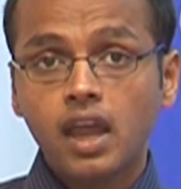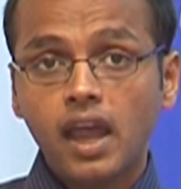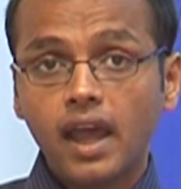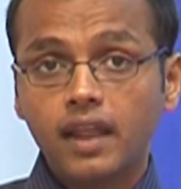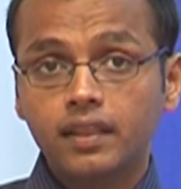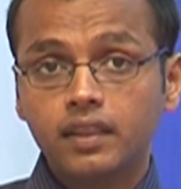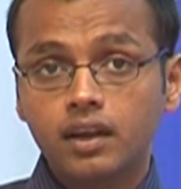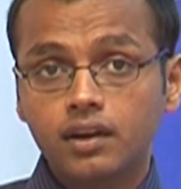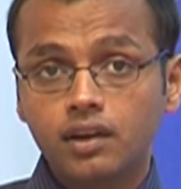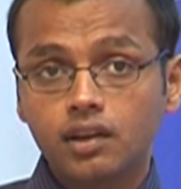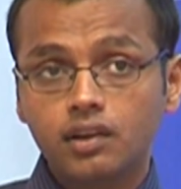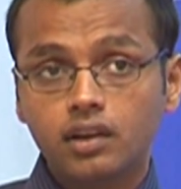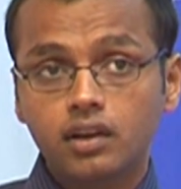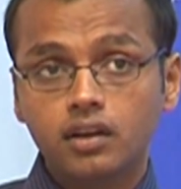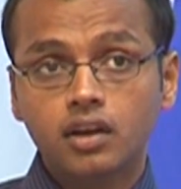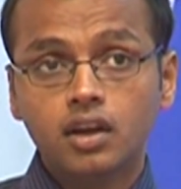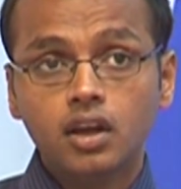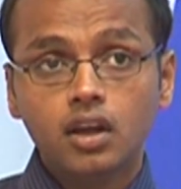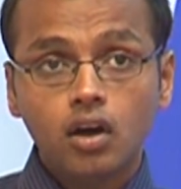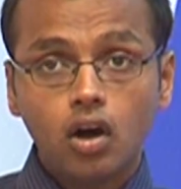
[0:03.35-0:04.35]
and the
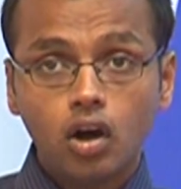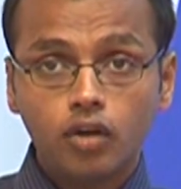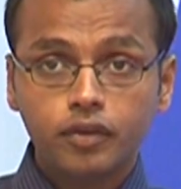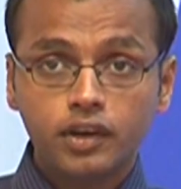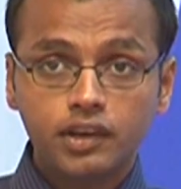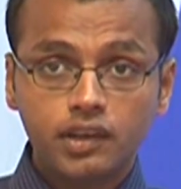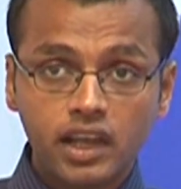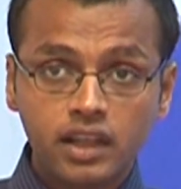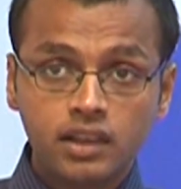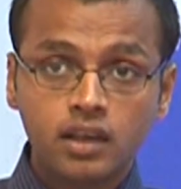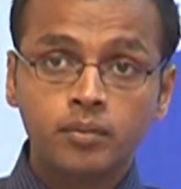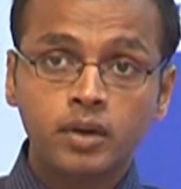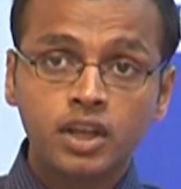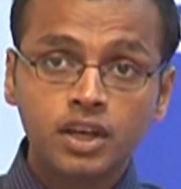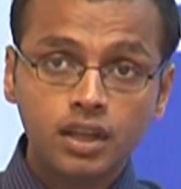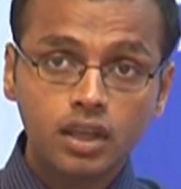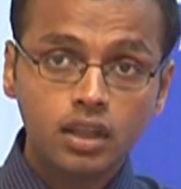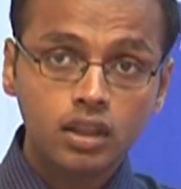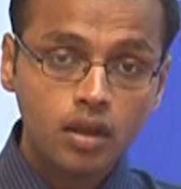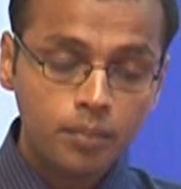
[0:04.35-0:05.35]
reason of its
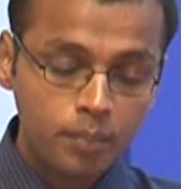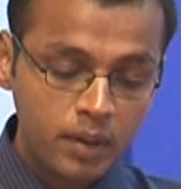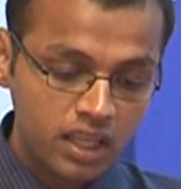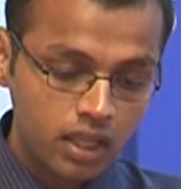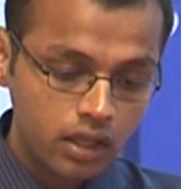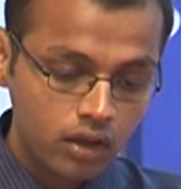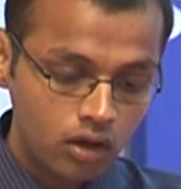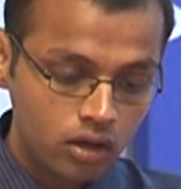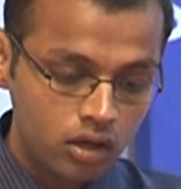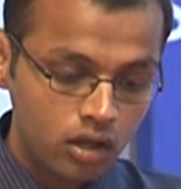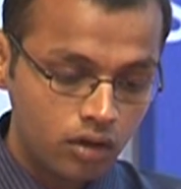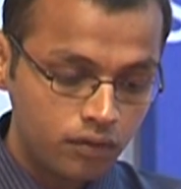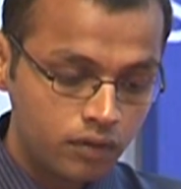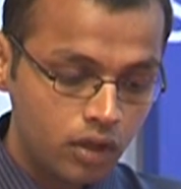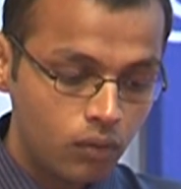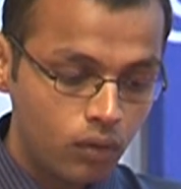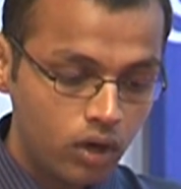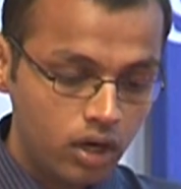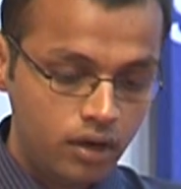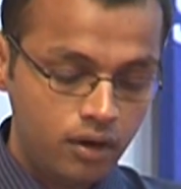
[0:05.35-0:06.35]
hegemony in the pecking order of
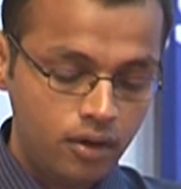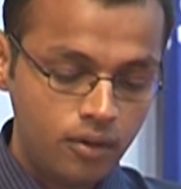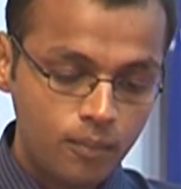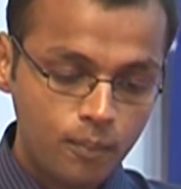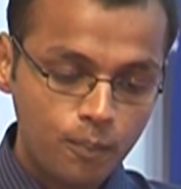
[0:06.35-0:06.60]
the world.